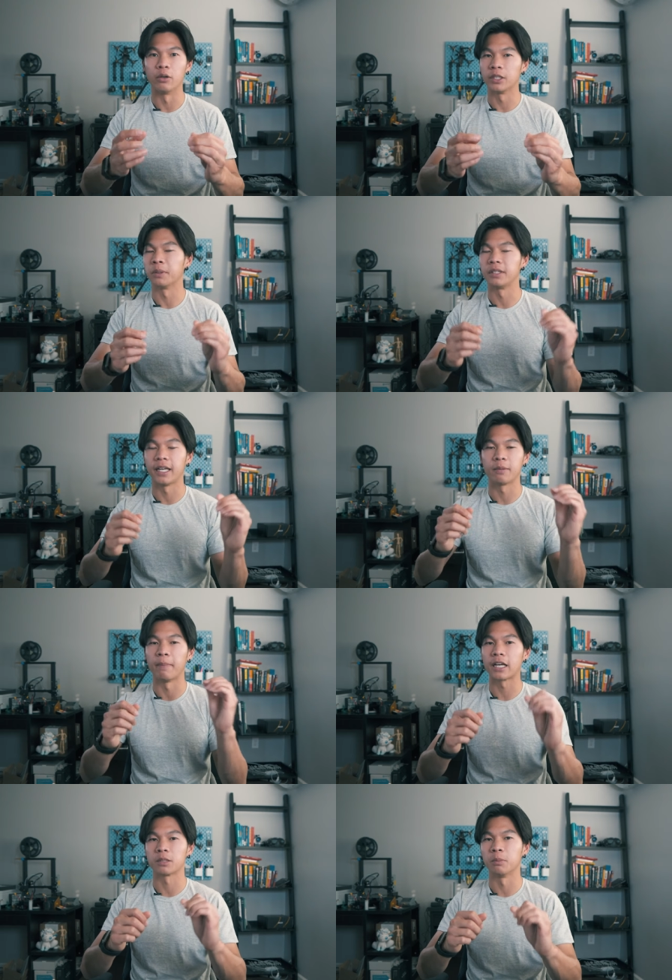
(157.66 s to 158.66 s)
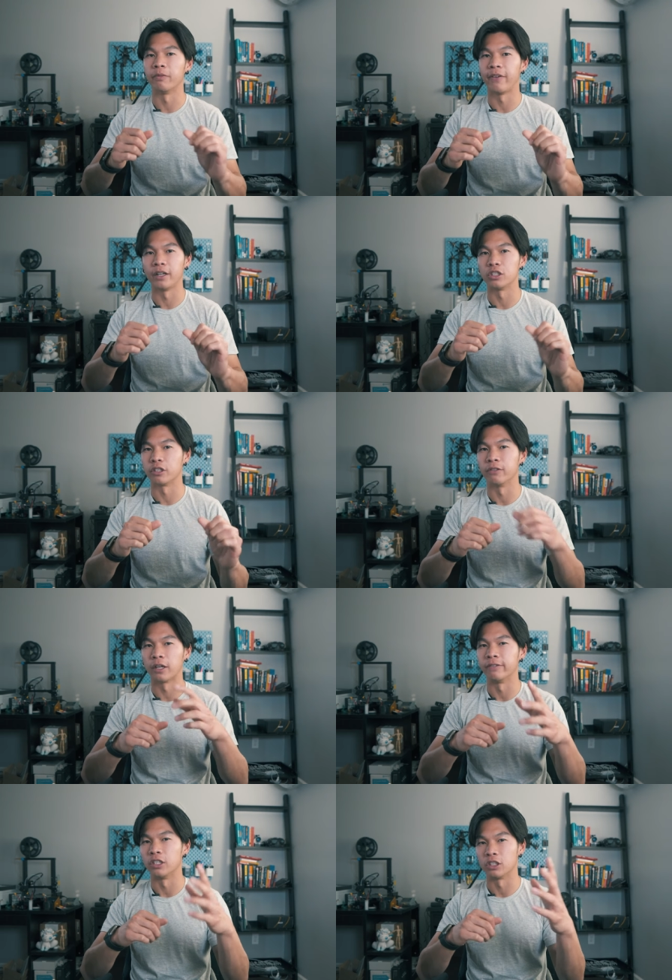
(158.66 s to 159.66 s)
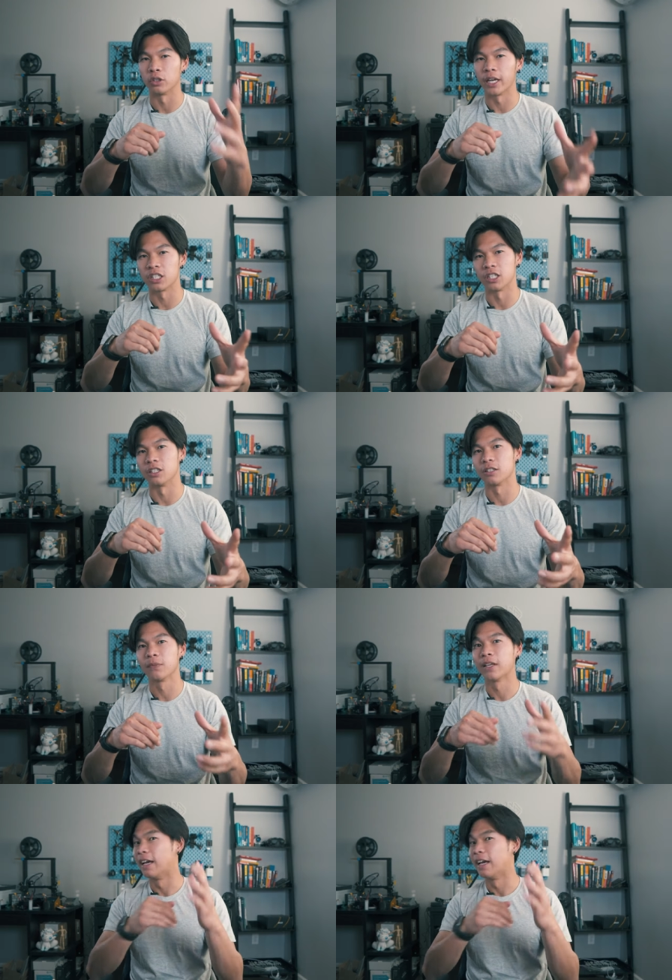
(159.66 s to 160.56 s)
I was able to take maximum advantage of a lot of these locations.